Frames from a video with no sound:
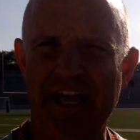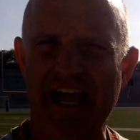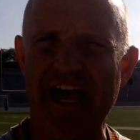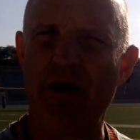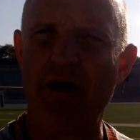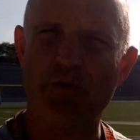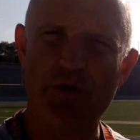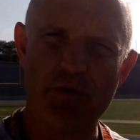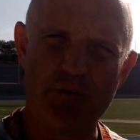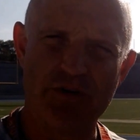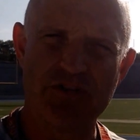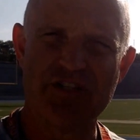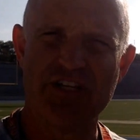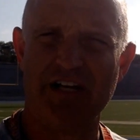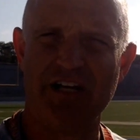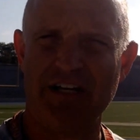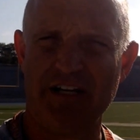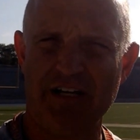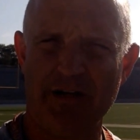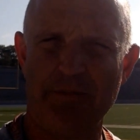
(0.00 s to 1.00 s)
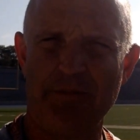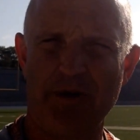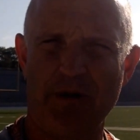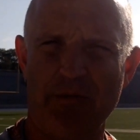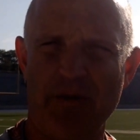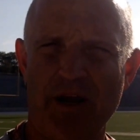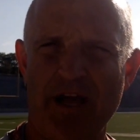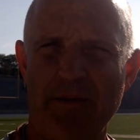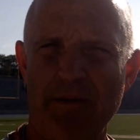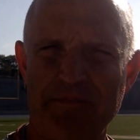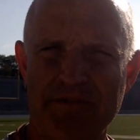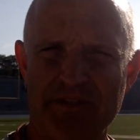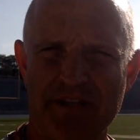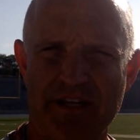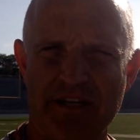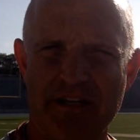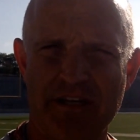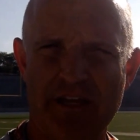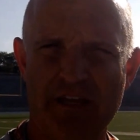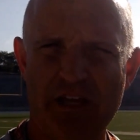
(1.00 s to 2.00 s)
how we were setting up our reps
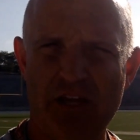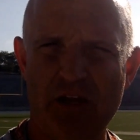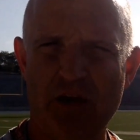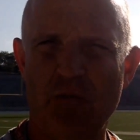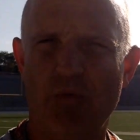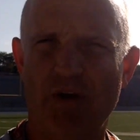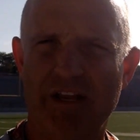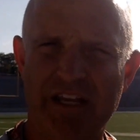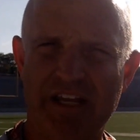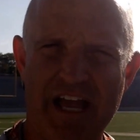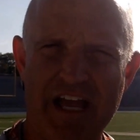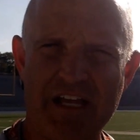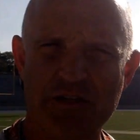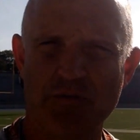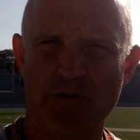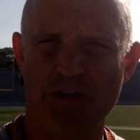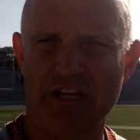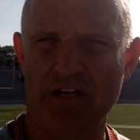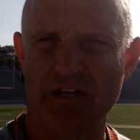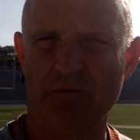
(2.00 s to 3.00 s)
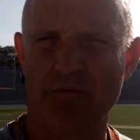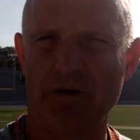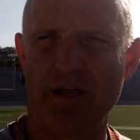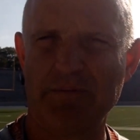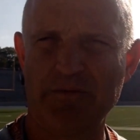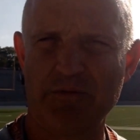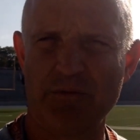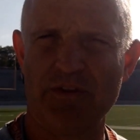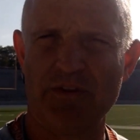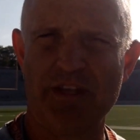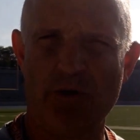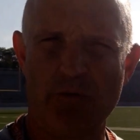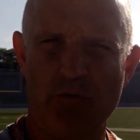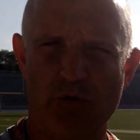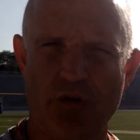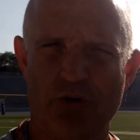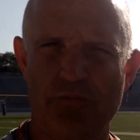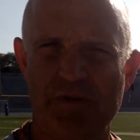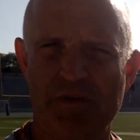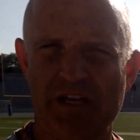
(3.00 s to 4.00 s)
and when guys were getting reps, when they
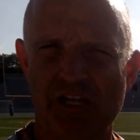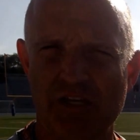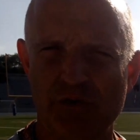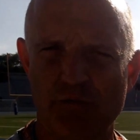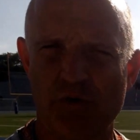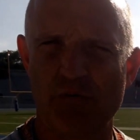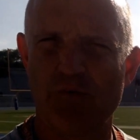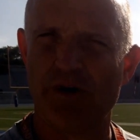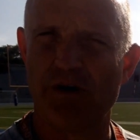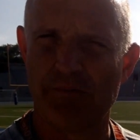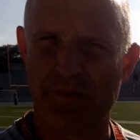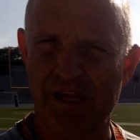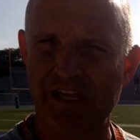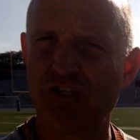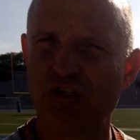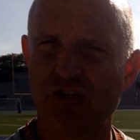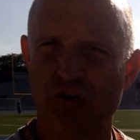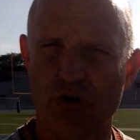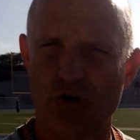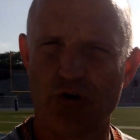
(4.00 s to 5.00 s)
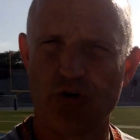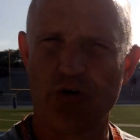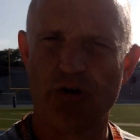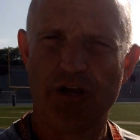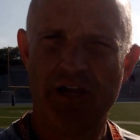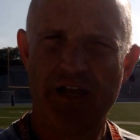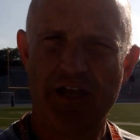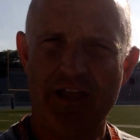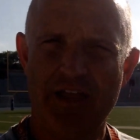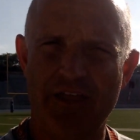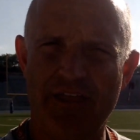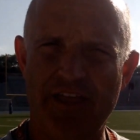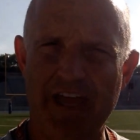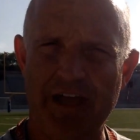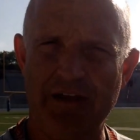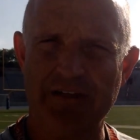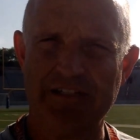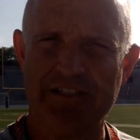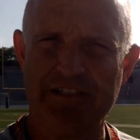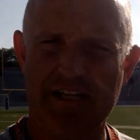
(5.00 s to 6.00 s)
weren't, because we want to make sure
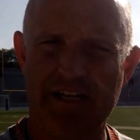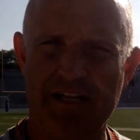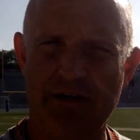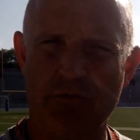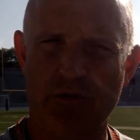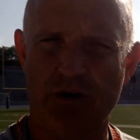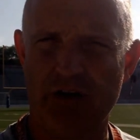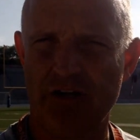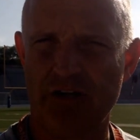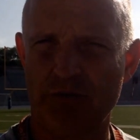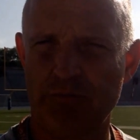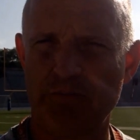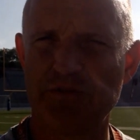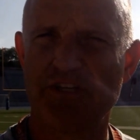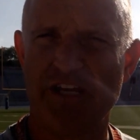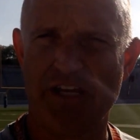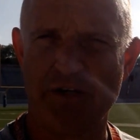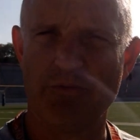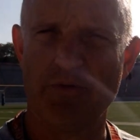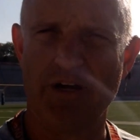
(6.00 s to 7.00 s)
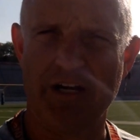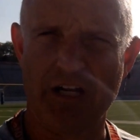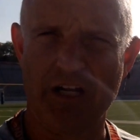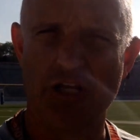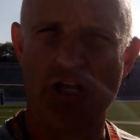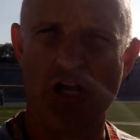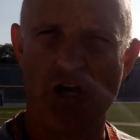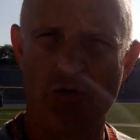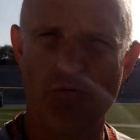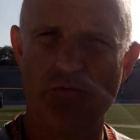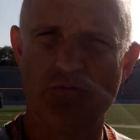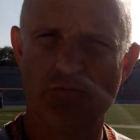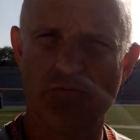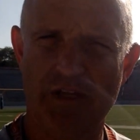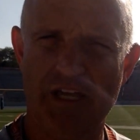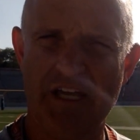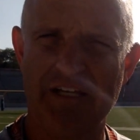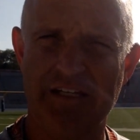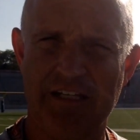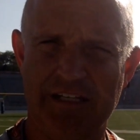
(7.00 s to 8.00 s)
that we're 100% ready to go
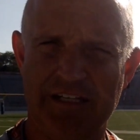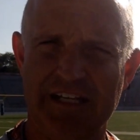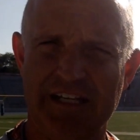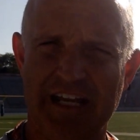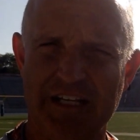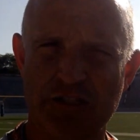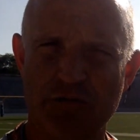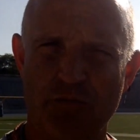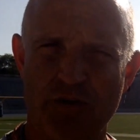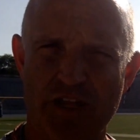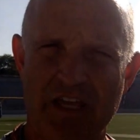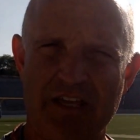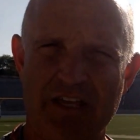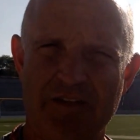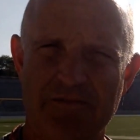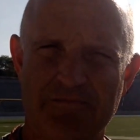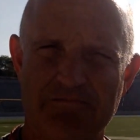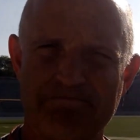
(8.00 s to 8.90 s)
heading into next week.